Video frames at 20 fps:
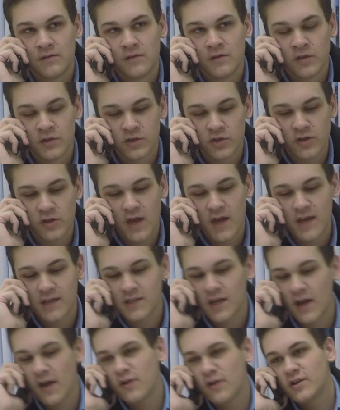So
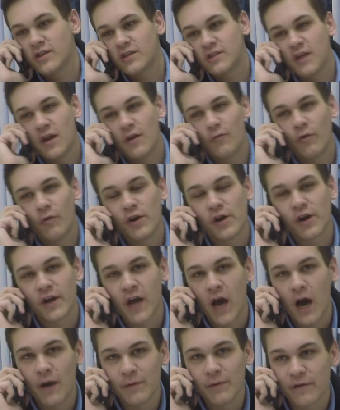yes, I understand where you're
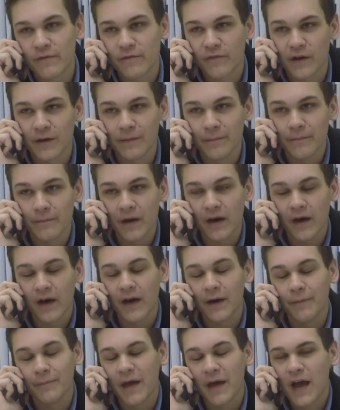coming from.
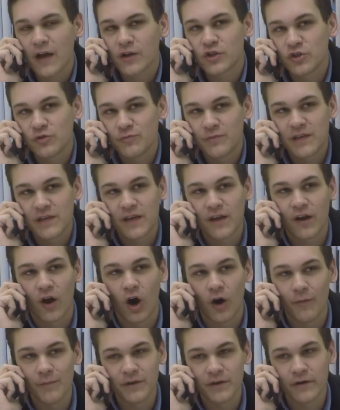Actually being an
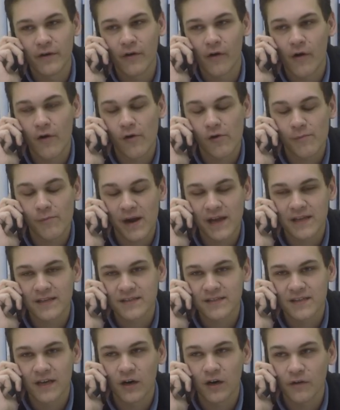almond grower
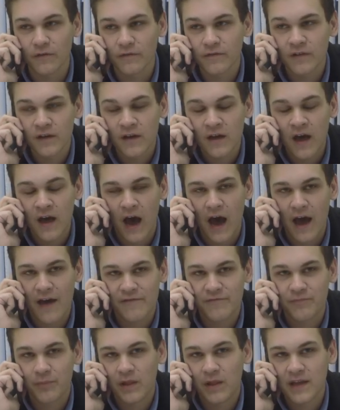myself,
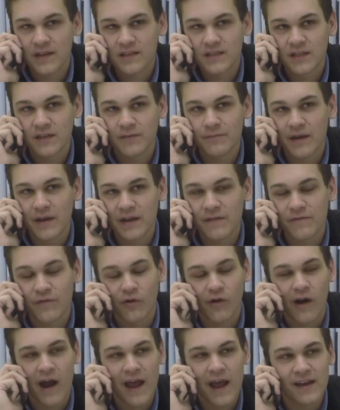I've planted many
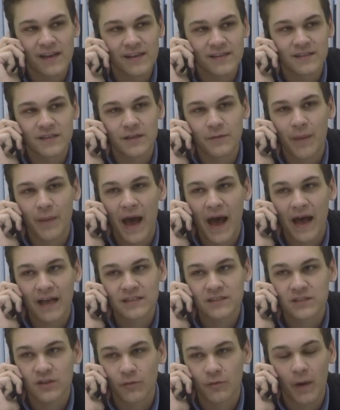varieties in the
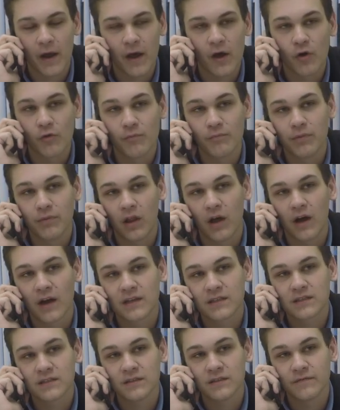past on my own
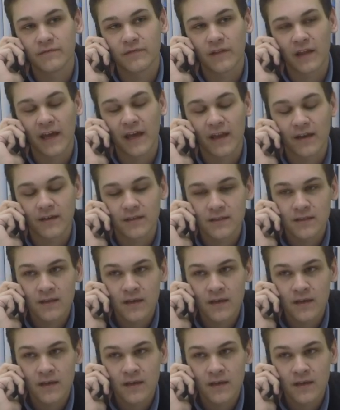blocks of land.